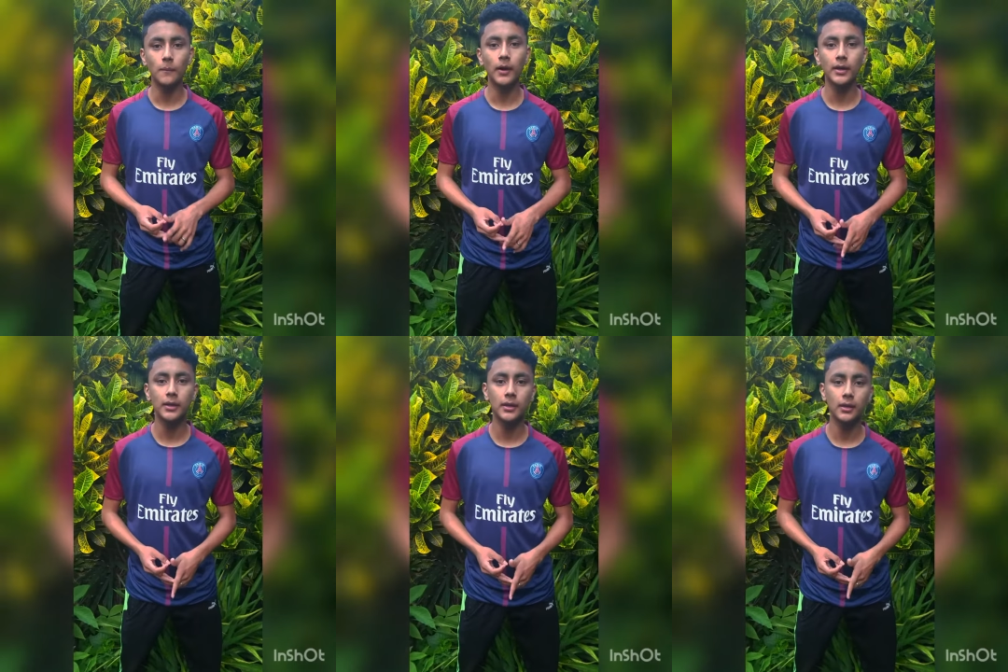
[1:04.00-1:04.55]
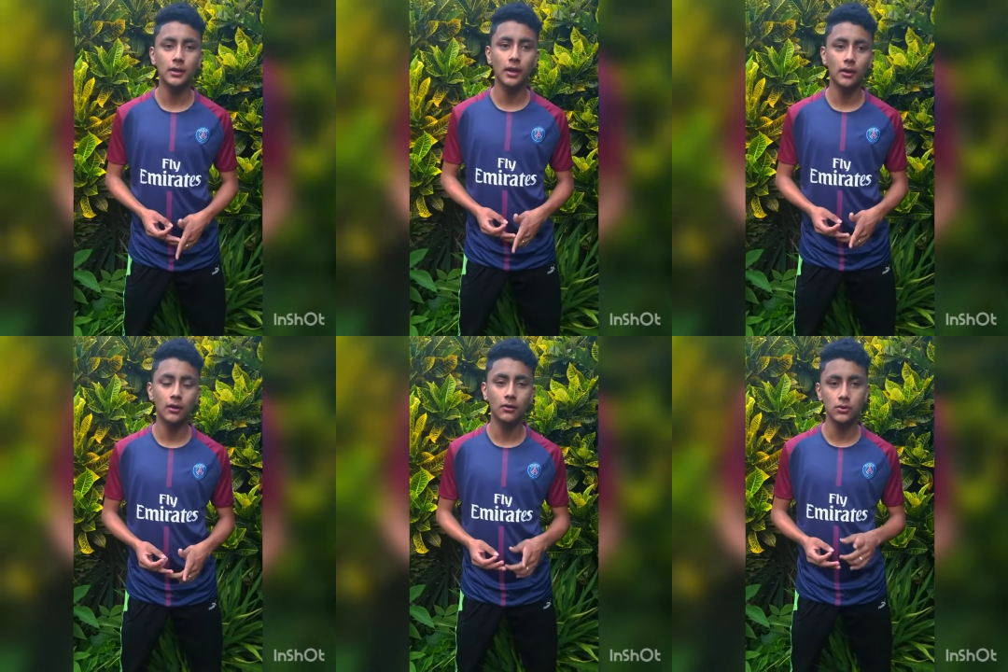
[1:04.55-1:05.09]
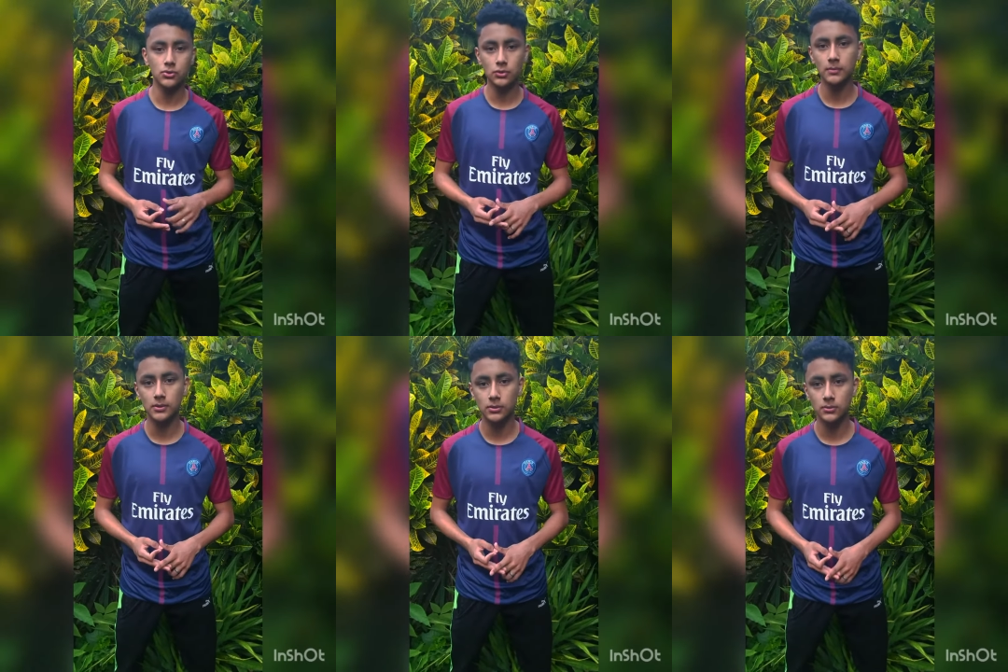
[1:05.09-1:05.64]
biking and go
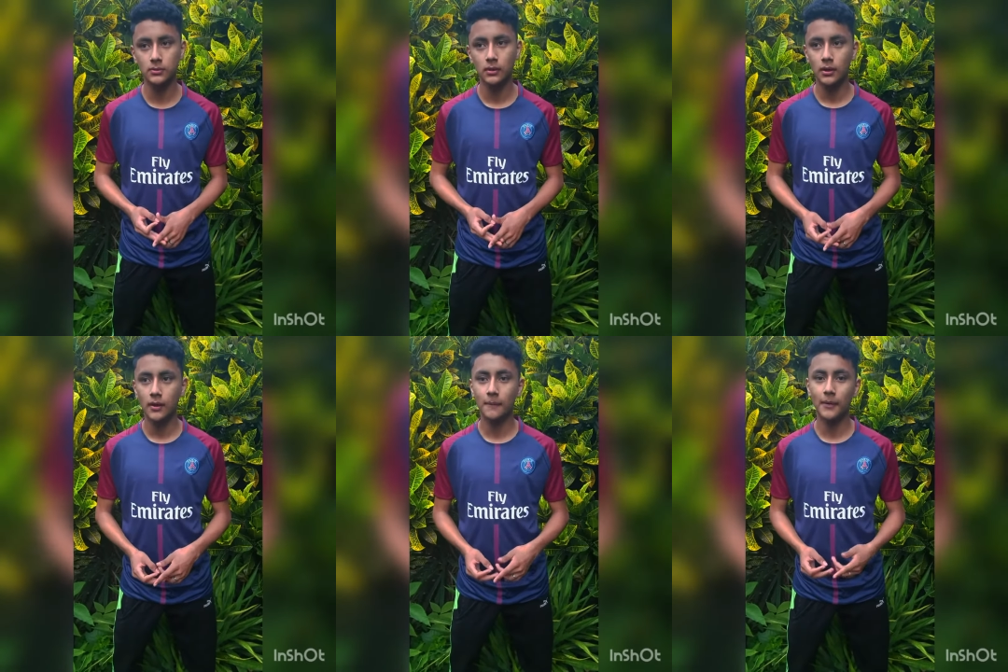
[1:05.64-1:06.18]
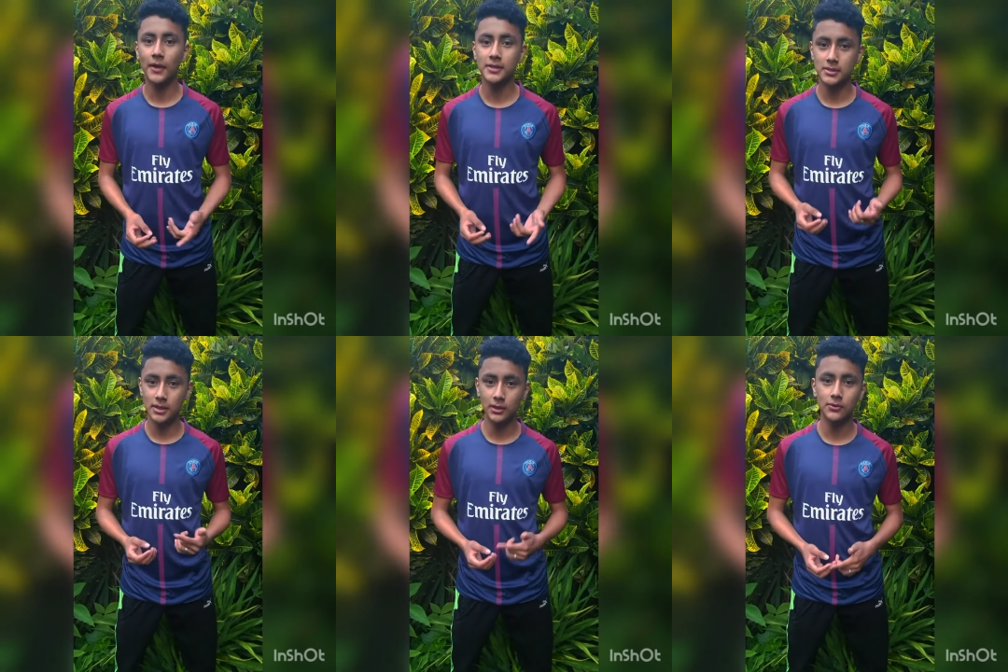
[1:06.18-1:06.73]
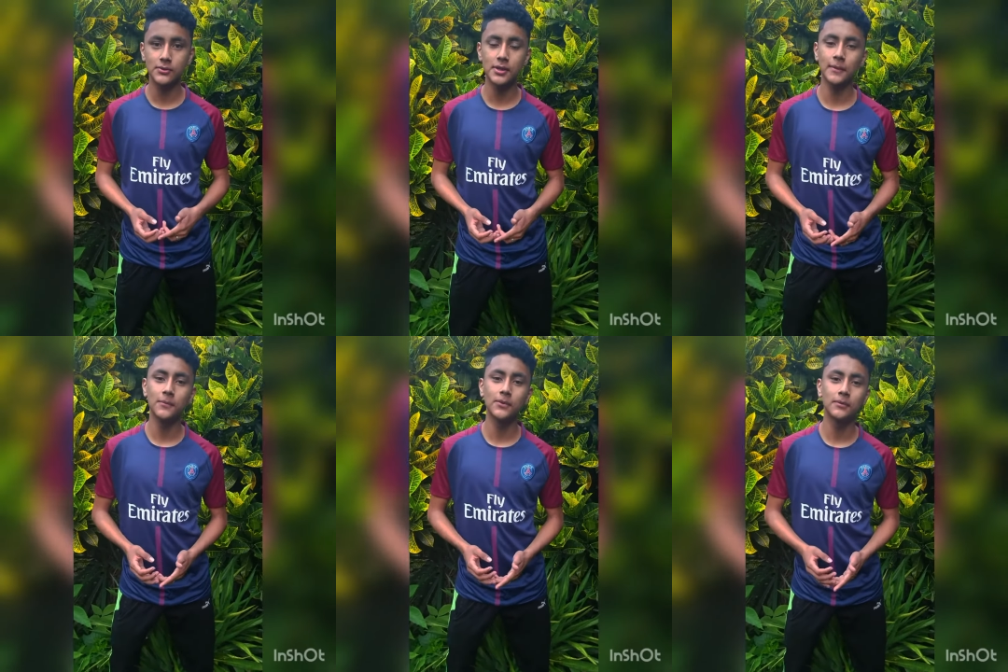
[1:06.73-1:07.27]
swimming too but I seldom read
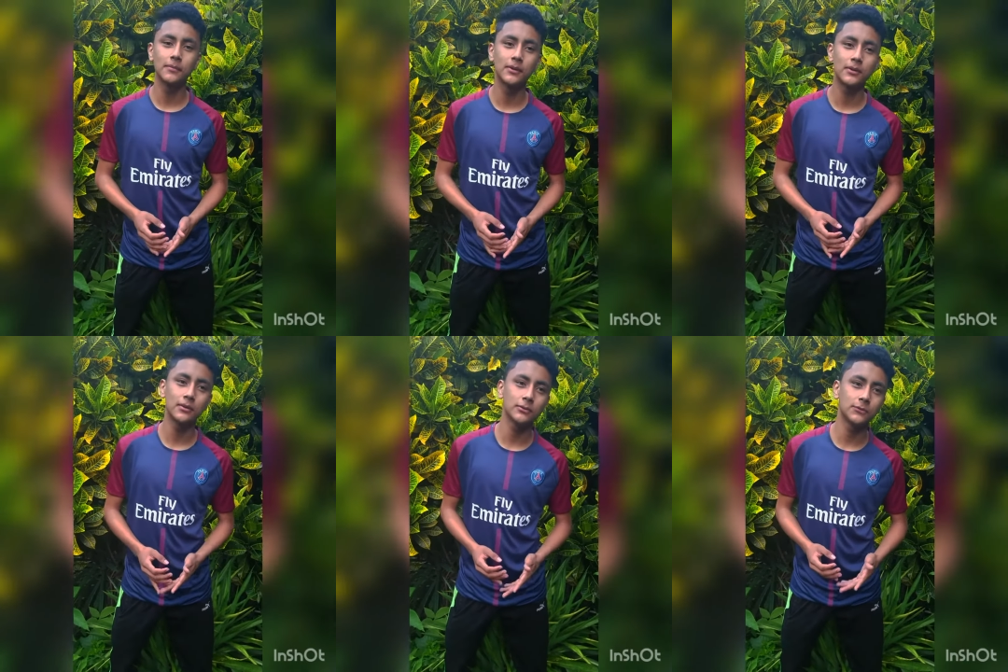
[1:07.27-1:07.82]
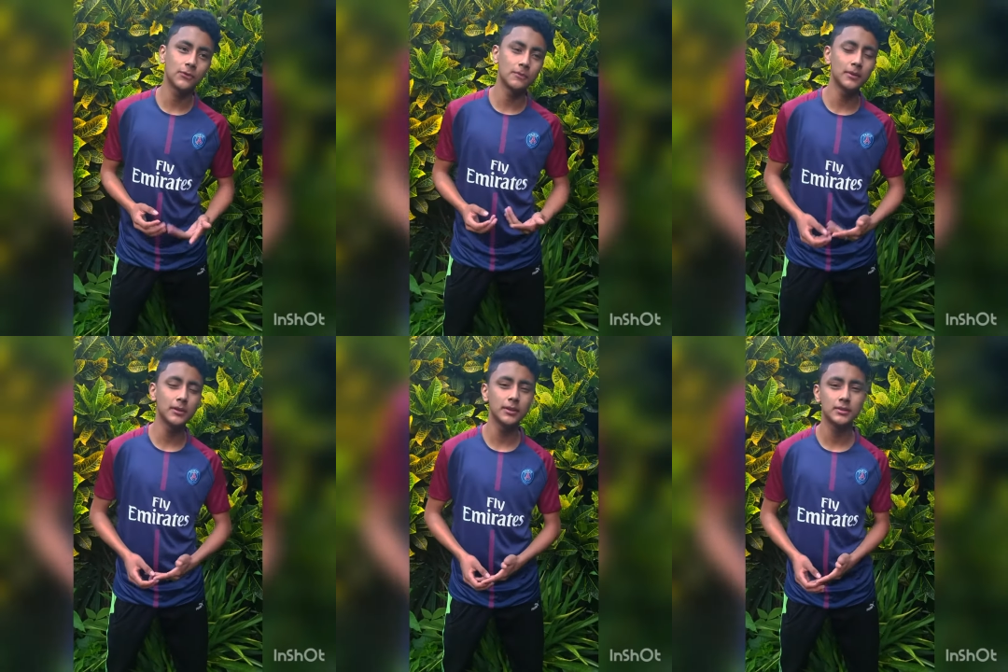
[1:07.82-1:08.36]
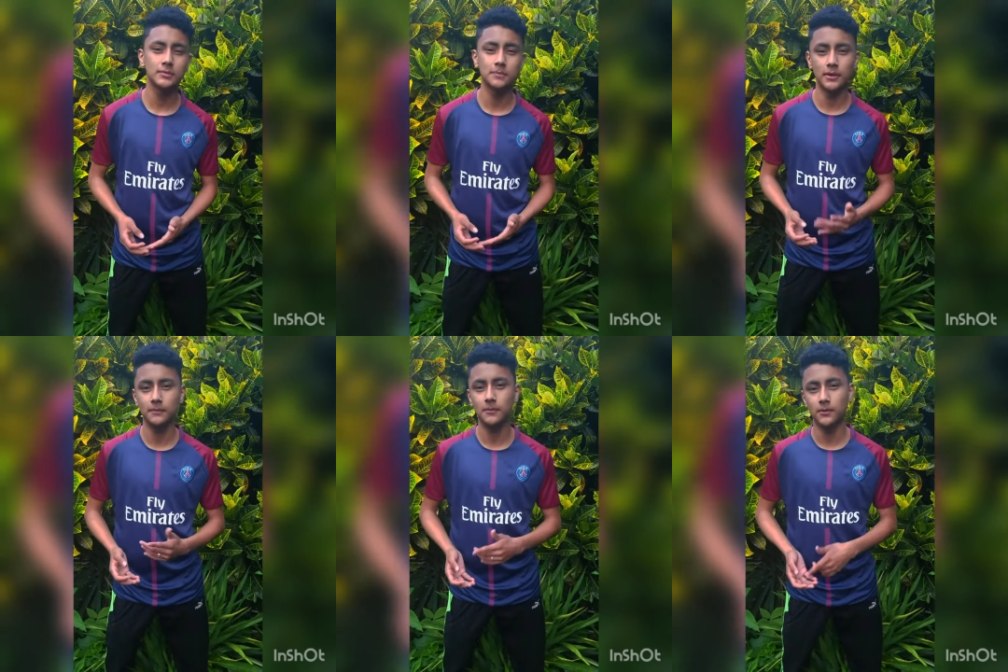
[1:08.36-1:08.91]
a book because for me it's
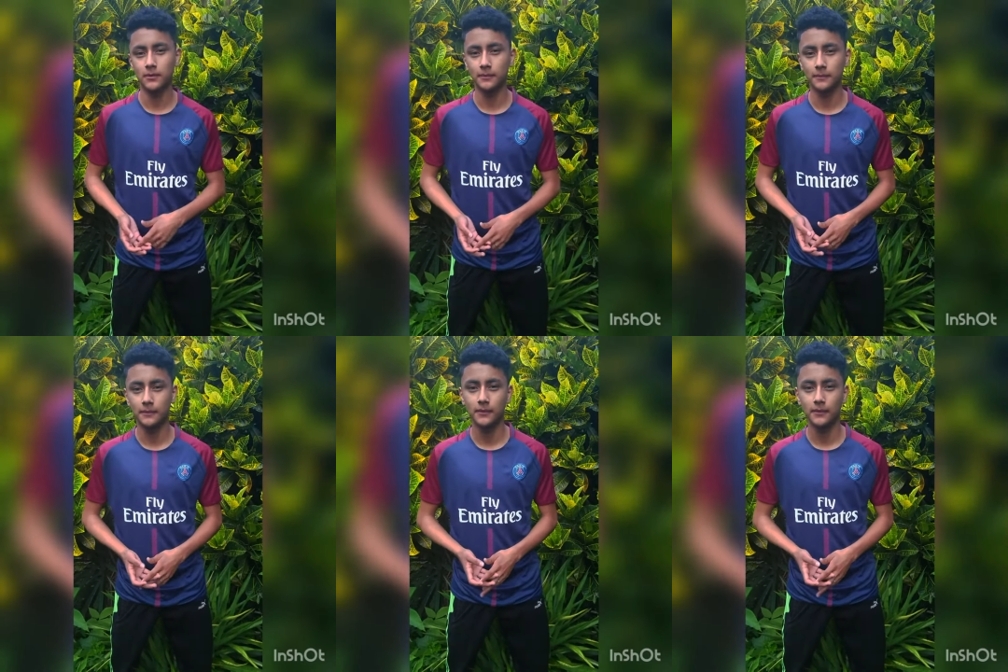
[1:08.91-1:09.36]
very boring